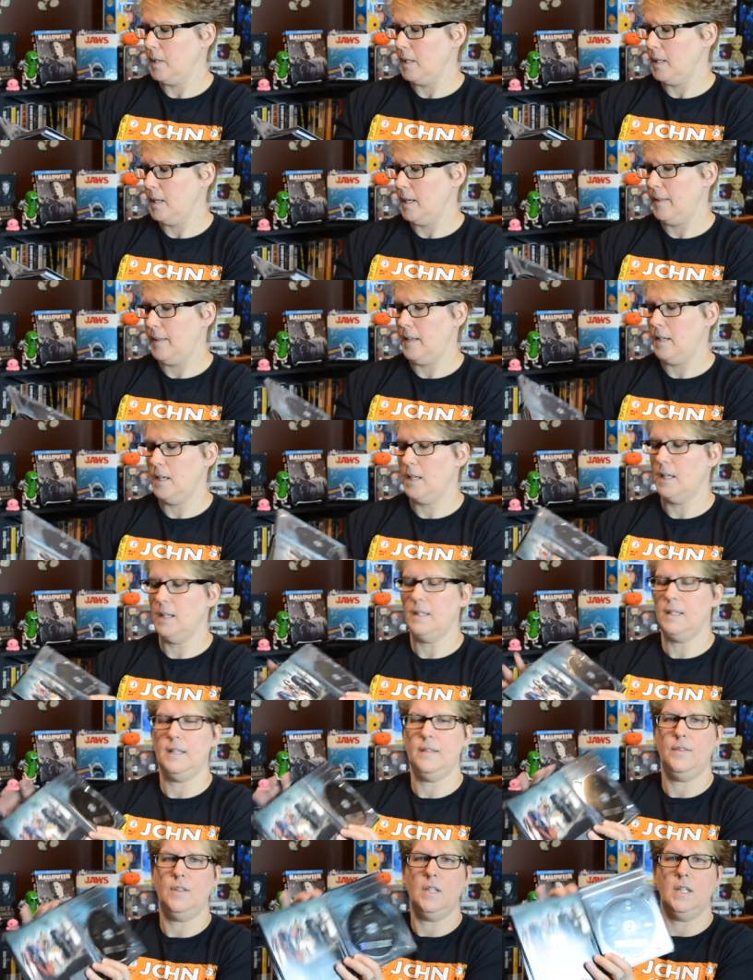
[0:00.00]
And then you get a
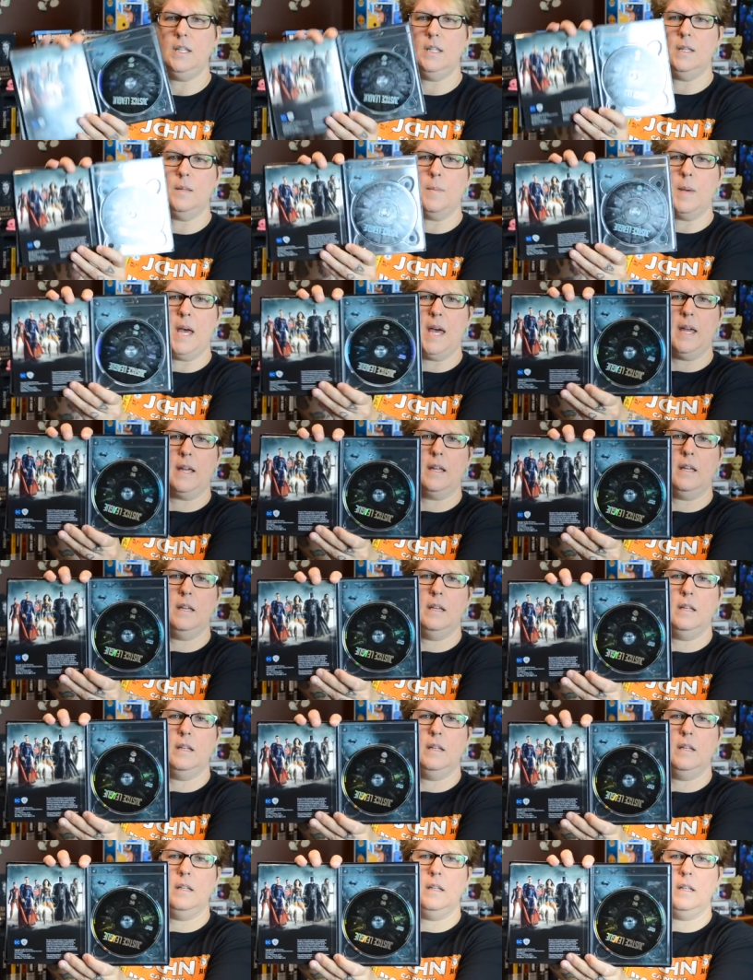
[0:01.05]
DVD in the back.
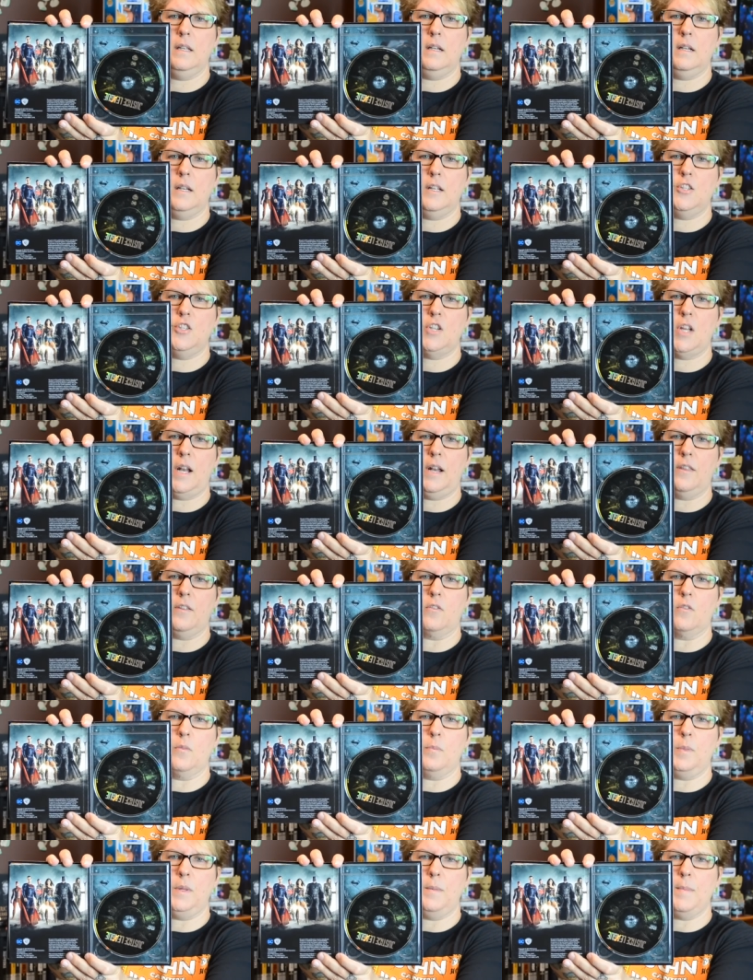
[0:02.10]
And a nice shot of the
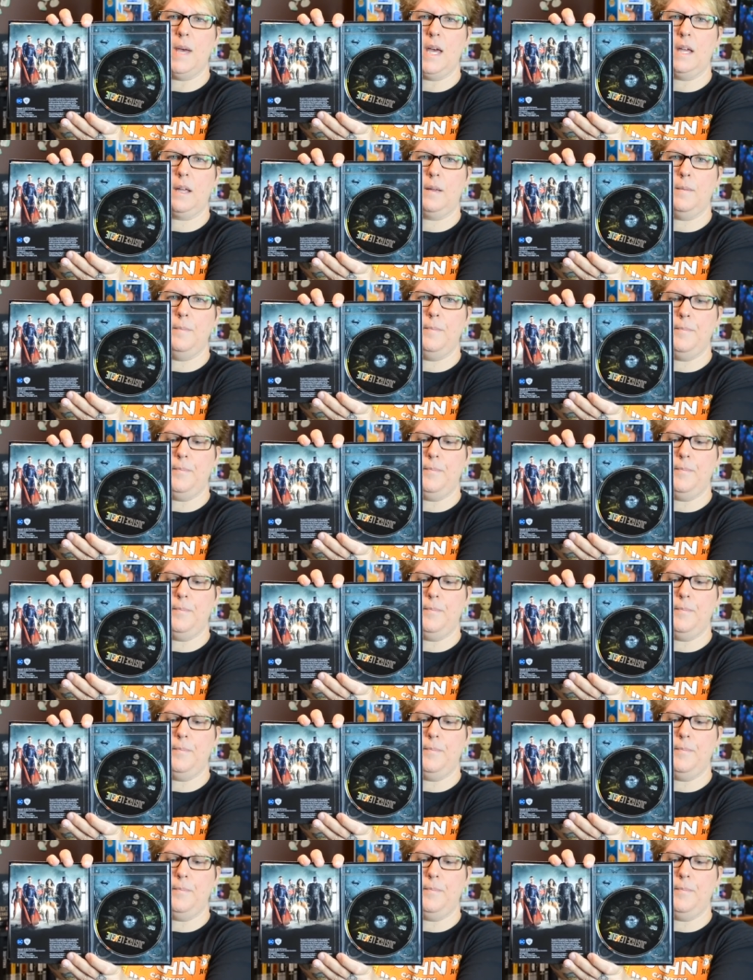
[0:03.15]
group in the back.